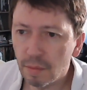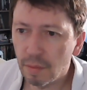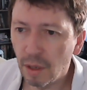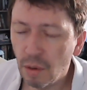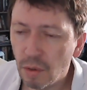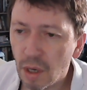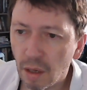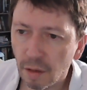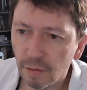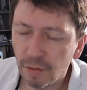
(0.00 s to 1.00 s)
a new
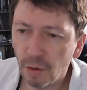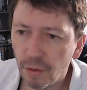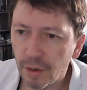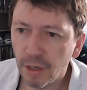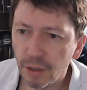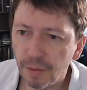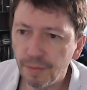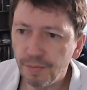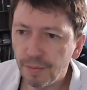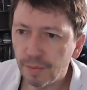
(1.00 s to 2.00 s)
title for 4th edition,
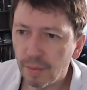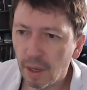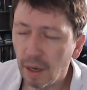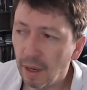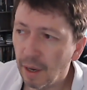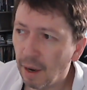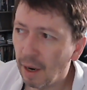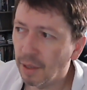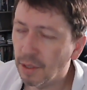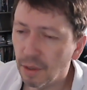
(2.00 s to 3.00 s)
and I'd
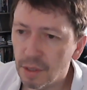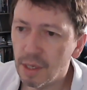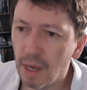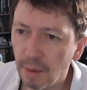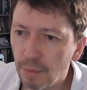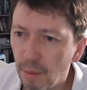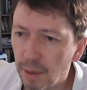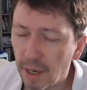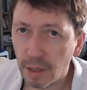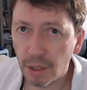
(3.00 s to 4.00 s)
like to do the same, probably
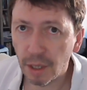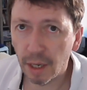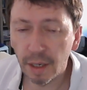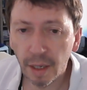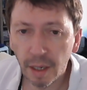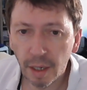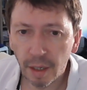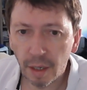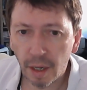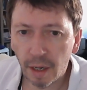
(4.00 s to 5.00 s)
next year.
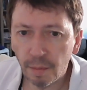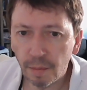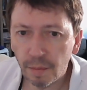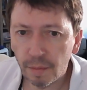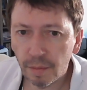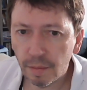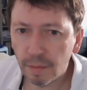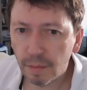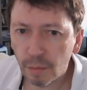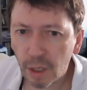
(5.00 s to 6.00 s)

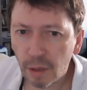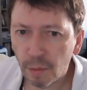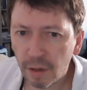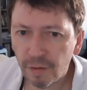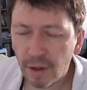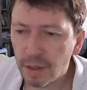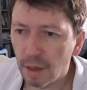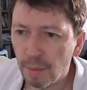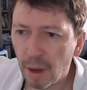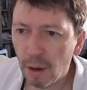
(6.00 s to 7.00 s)
What do you fancy?
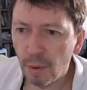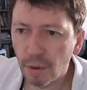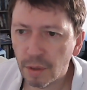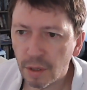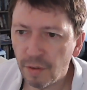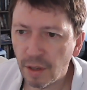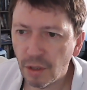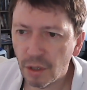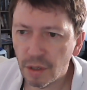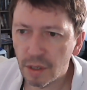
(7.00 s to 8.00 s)
Power books,
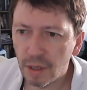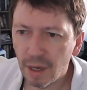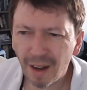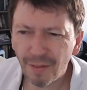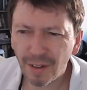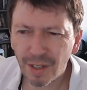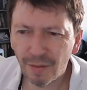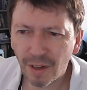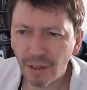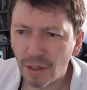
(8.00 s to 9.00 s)
adventures? I fancy
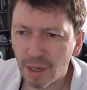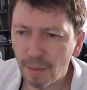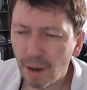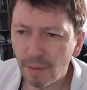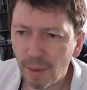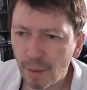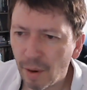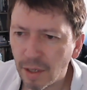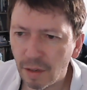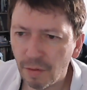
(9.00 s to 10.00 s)
adventures. I might
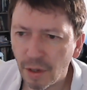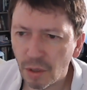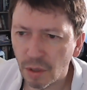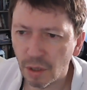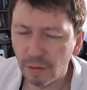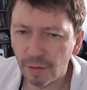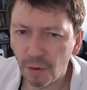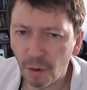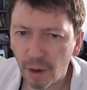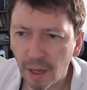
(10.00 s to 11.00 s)
write an adventure or 2
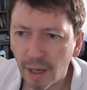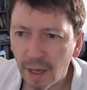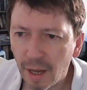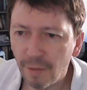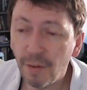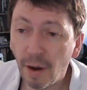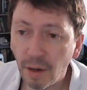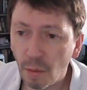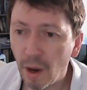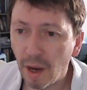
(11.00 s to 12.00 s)
for 4E and find
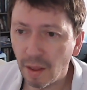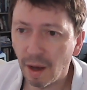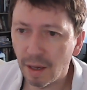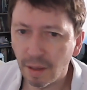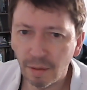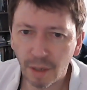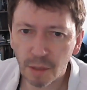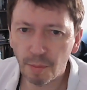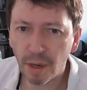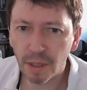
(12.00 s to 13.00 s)
a way that I can
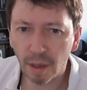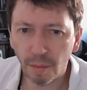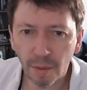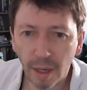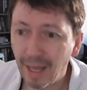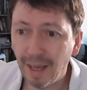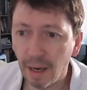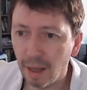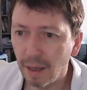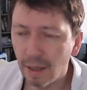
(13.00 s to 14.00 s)
express it
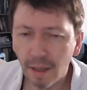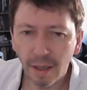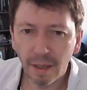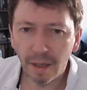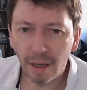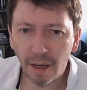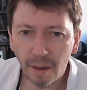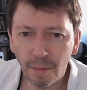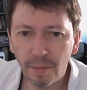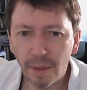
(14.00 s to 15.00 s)
legally and